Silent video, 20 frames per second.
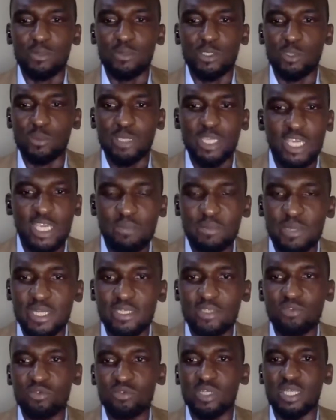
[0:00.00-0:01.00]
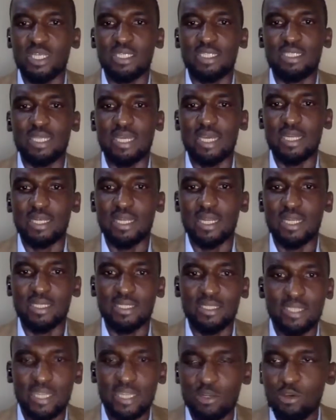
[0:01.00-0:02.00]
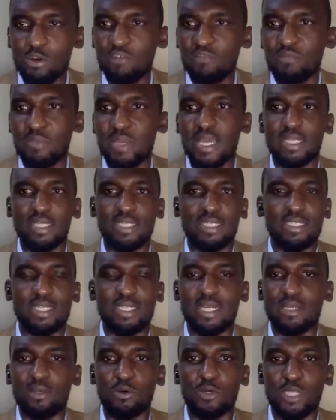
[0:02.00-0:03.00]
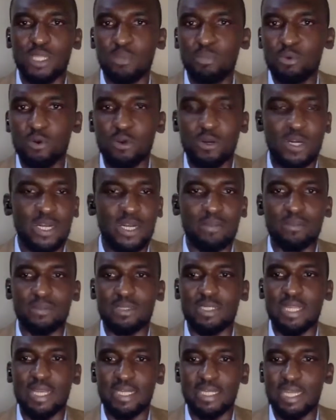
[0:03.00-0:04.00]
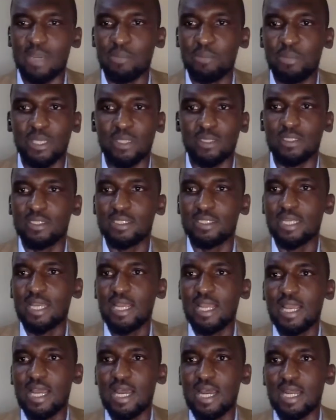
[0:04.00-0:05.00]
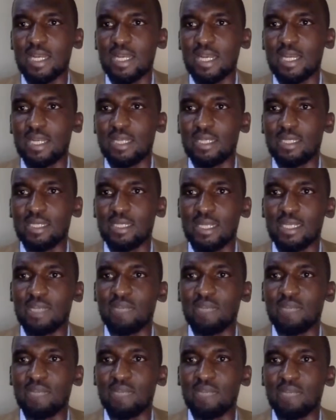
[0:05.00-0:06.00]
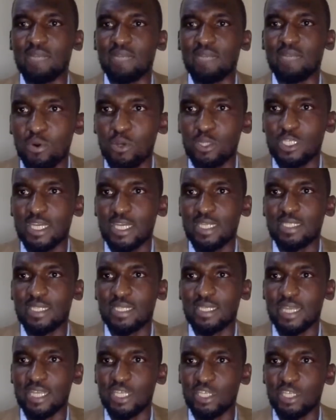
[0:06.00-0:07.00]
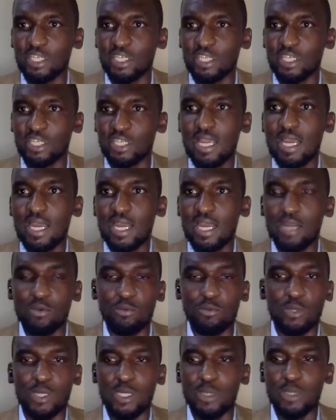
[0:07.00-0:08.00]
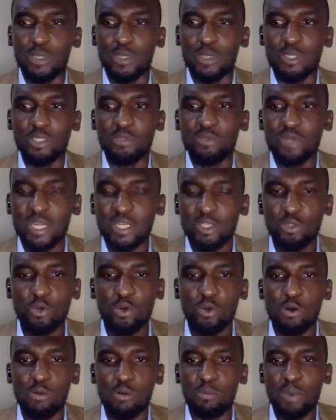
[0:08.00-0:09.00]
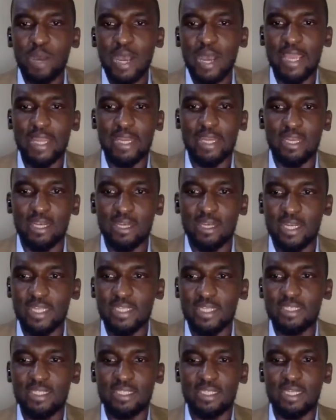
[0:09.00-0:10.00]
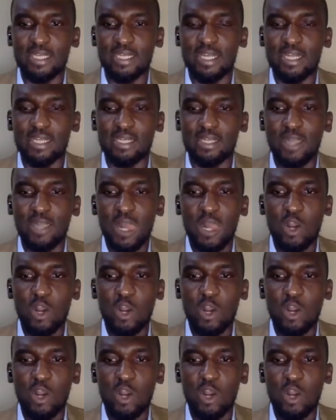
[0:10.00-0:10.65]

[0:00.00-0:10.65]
some key ministries and state governments and other programs like the Appeals and the Fadama projects in Nigeria. And we're trying to compile a list and